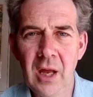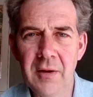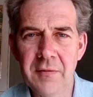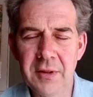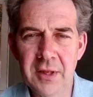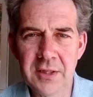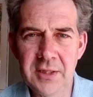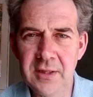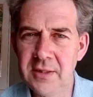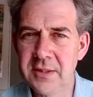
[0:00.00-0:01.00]
uh, for
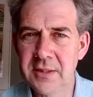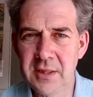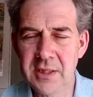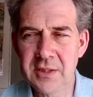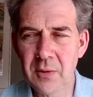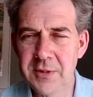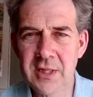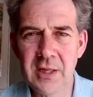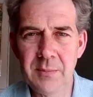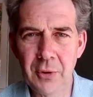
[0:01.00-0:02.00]
30 years, is
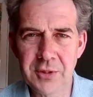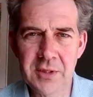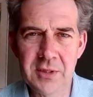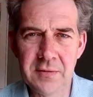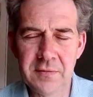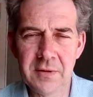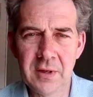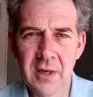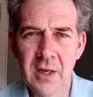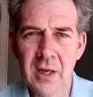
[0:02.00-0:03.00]
obviously positive.
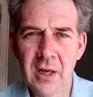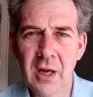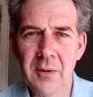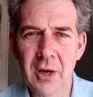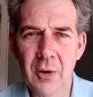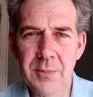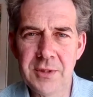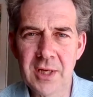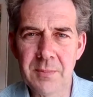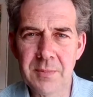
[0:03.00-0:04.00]
Uh, it
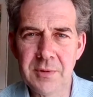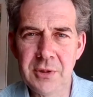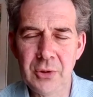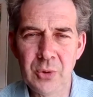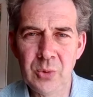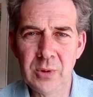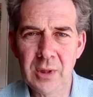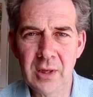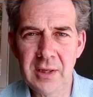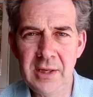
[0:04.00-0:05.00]
opens up new
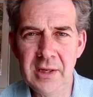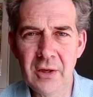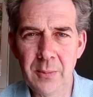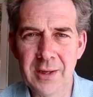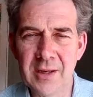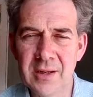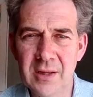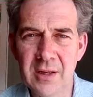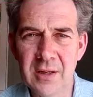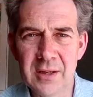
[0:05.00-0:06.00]
economic
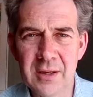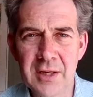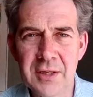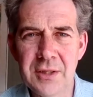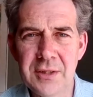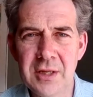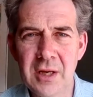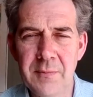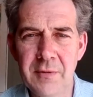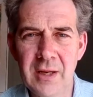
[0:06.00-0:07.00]
connections.
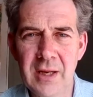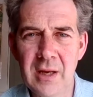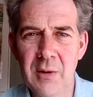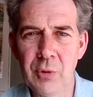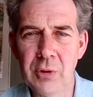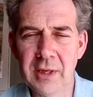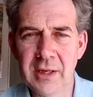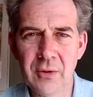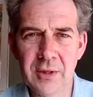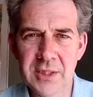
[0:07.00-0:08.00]
Hopefully, it will
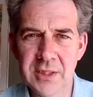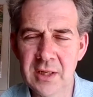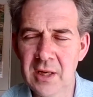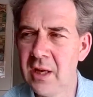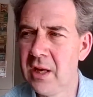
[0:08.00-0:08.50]
increase